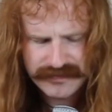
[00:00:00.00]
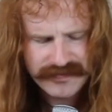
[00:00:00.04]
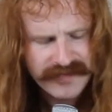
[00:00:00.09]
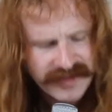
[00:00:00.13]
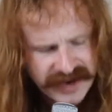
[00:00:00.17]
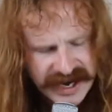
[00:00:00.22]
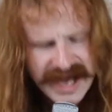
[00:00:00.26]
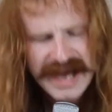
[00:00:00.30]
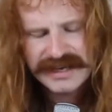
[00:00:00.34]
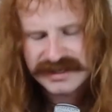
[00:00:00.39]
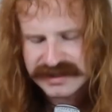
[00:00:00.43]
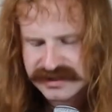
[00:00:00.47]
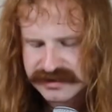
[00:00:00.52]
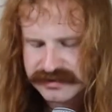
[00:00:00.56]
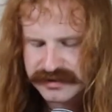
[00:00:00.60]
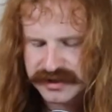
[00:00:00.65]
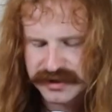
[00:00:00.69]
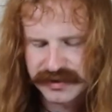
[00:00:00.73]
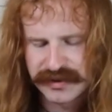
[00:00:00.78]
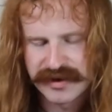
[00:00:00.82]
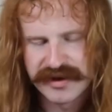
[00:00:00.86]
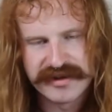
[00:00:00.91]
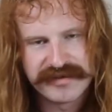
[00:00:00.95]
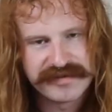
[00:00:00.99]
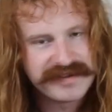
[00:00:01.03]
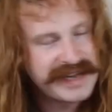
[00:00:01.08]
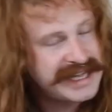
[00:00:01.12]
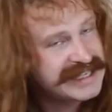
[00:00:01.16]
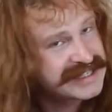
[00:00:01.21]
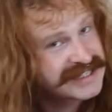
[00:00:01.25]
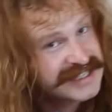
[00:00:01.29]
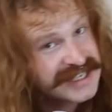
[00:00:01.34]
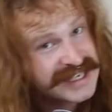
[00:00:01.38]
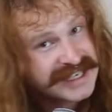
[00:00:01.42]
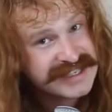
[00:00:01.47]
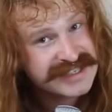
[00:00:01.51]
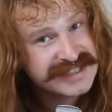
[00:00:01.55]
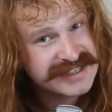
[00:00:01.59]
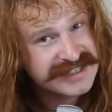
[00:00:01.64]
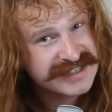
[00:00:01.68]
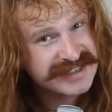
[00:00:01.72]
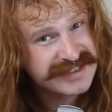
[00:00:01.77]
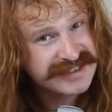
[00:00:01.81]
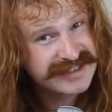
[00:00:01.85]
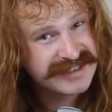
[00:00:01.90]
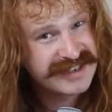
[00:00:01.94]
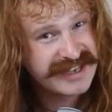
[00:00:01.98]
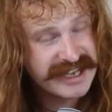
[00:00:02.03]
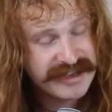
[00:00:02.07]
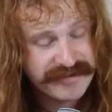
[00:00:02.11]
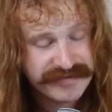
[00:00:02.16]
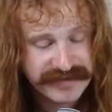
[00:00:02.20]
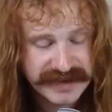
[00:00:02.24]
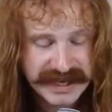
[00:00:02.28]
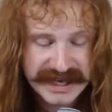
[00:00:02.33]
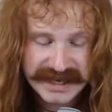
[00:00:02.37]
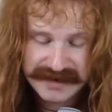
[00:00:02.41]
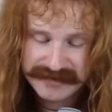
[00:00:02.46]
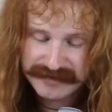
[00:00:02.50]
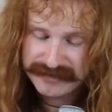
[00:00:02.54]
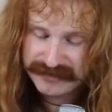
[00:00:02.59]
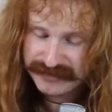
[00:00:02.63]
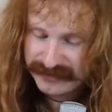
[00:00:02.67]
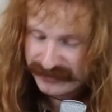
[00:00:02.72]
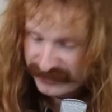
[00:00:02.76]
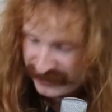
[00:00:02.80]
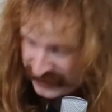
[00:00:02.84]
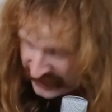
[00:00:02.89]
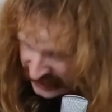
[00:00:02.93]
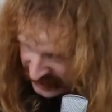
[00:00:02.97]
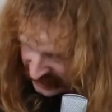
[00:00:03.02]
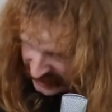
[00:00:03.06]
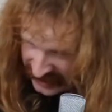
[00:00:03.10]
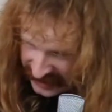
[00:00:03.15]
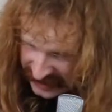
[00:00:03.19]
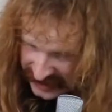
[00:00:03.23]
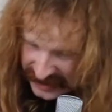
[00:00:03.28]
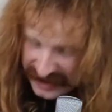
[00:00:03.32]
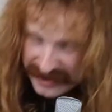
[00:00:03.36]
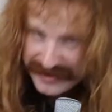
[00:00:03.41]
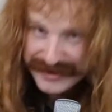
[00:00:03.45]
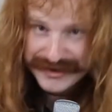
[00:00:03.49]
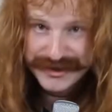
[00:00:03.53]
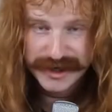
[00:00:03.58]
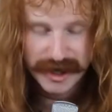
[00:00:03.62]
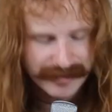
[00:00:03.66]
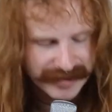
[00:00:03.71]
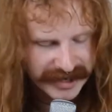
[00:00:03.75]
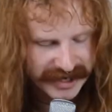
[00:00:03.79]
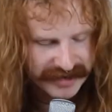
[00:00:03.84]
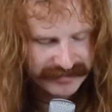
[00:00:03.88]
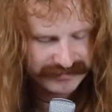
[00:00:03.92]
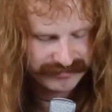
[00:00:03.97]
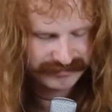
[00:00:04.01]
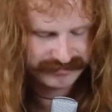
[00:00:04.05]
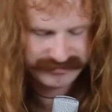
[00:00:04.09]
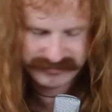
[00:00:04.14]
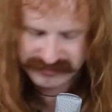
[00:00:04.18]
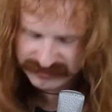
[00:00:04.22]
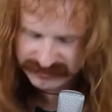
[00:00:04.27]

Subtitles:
Nice. So we're on the flat 6, E flat, the dominant,